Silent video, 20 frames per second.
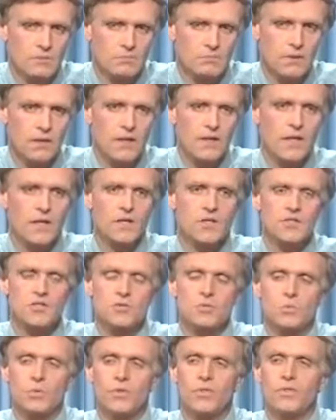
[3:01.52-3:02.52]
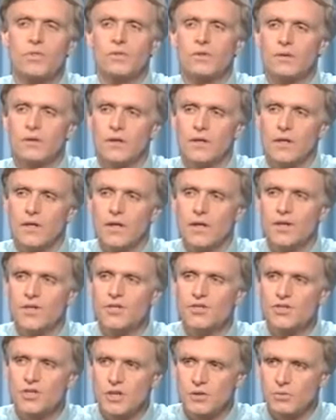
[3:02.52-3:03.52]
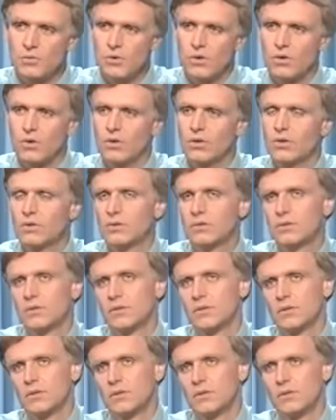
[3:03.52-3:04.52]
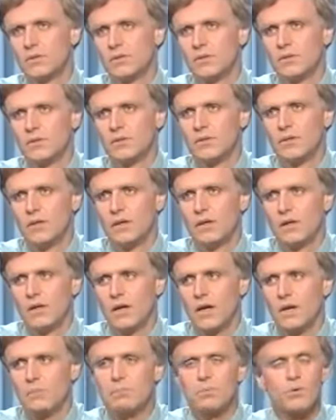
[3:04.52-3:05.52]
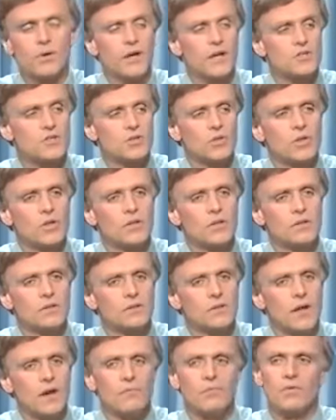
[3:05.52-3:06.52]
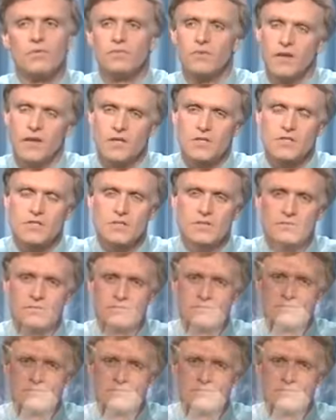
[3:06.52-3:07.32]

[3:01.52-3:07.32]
begins with a general appraisal of the face.